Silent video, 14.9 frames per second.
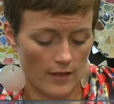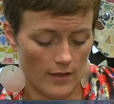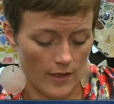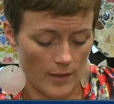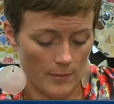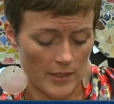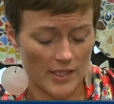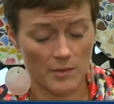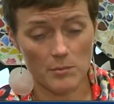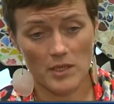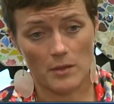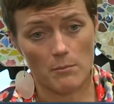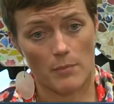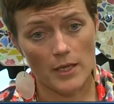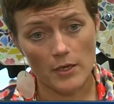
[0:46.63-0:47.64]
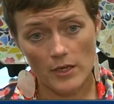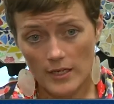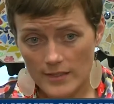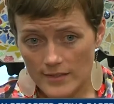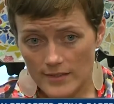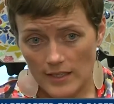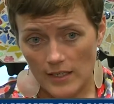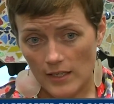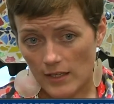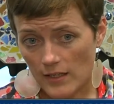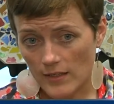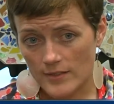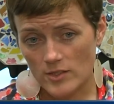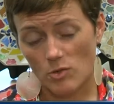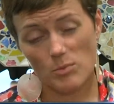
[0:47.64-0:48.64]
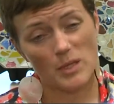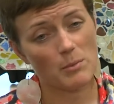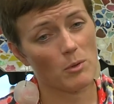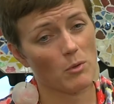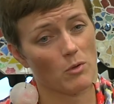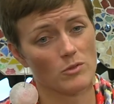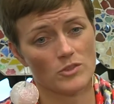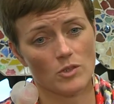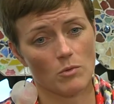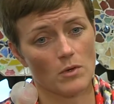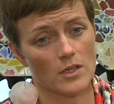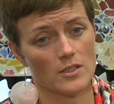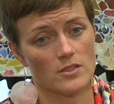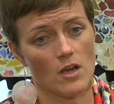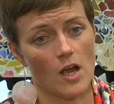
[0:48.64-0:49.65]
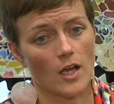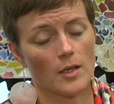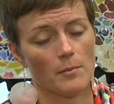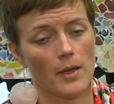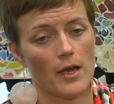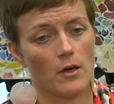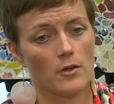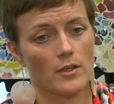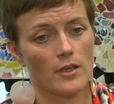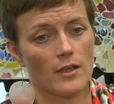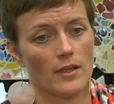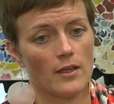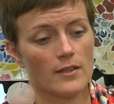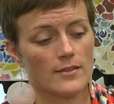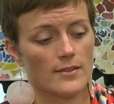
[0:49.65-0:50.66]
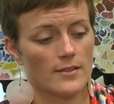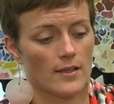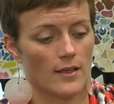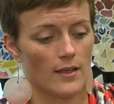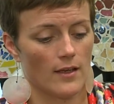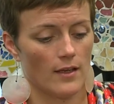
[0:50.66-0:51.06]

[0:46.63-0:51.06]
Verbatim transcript: Um, it can be embarrassing, so people don't want to talk about it.